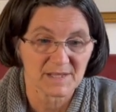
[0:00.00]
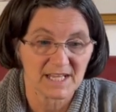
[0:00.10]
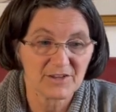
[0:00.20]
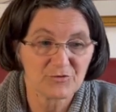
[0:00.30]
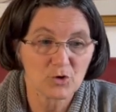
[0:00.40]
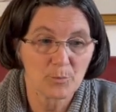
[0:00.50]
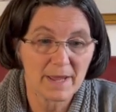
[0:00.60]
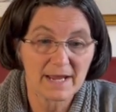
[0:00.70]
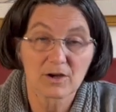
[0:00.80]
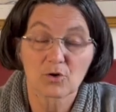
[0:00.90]
If you
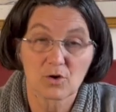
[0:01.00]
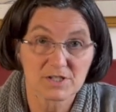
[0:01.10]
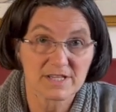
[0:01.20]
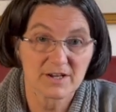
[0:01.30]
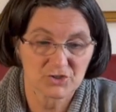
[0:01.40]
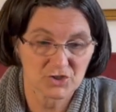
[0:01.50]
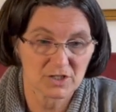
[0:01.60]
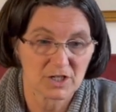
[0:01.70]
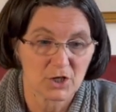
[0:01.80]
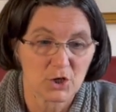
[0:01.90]
make a cross
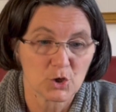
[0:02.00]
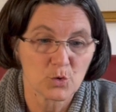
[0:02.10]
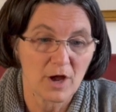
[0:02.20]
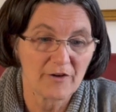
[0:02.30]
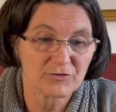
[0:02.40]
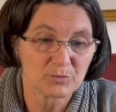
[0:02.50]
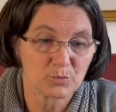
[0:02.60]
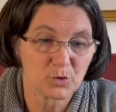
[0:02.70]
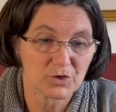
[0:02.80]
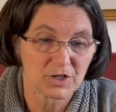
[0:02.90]
section, you have to
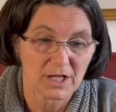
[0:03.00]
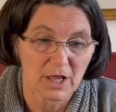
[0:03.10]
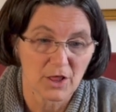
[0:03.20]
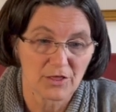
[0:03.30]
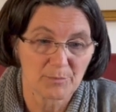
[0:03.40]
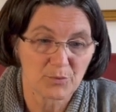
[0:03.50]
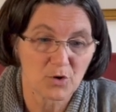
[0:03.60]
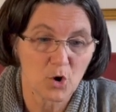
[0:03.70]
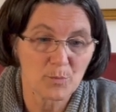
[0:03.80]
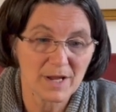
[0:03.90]
put the
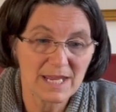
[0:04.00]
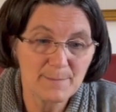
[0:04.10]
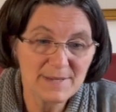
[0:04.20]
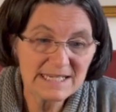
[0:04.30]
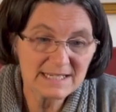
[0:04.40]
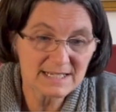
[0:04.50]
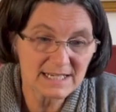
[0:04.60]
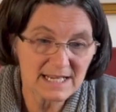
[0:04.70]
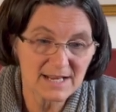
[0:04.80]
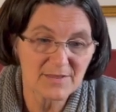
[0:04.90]
probe
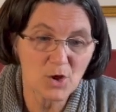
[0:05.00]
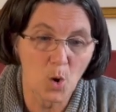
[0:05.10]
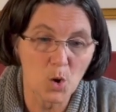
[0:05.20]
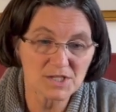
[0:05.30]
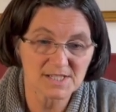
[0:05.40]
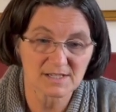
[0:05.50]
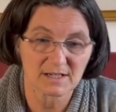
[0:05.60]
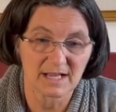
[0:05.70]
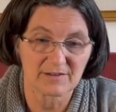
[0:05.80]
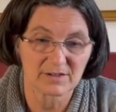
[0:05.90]
immediately in the ostial
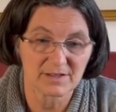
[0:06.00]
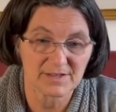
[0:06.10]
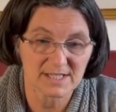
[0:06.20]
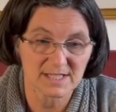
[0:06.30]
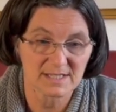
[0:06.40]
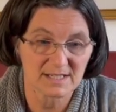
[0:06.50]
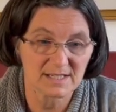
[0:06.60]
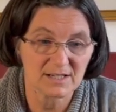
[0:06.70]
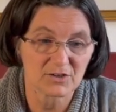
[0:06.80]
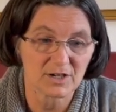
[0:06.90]
level. This is
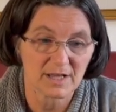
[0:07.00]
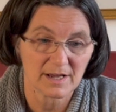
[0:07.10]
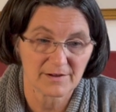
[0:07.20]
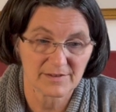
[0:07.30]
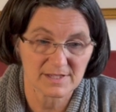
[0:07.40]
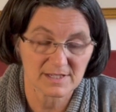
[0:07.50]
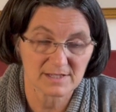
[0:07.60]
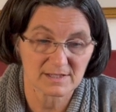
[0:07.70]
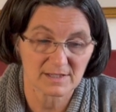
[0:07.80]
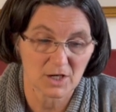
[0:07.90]
here, this
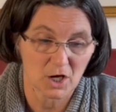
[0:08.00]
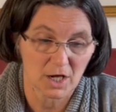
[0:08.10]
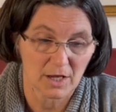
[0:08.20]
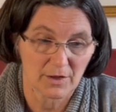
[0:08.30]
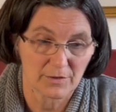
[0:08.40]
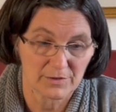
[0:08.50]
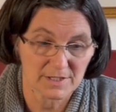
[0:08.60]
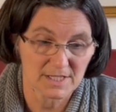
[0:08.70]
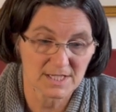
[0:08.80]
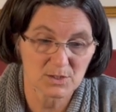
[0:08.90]
is the
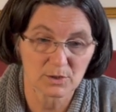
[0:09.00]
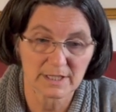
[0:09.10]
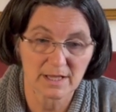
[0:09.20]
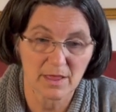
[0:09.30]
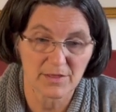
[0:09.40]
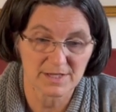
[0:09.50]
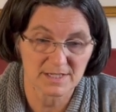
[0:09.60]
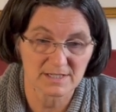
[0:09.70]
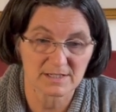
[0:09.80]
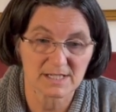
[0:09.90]
systole, this
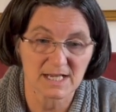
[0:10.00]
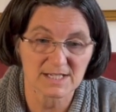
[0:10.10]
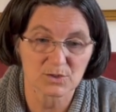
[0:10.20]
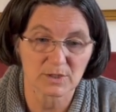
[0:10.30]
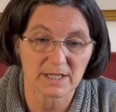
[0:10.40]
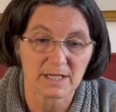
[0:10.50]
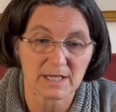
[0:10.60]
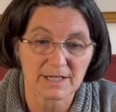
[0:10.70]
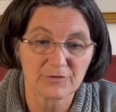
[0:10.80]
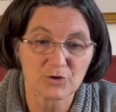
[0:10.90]
is the diastole.
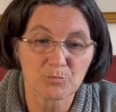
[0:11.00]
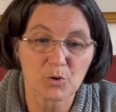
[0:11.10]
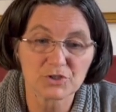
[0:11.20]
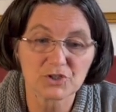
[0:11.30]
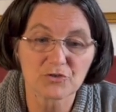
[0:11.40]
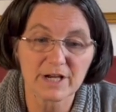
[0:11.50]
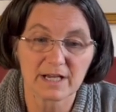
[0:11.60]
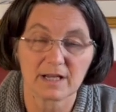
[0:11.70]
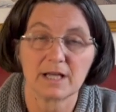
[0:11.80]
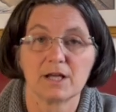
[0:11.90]
If you put a ring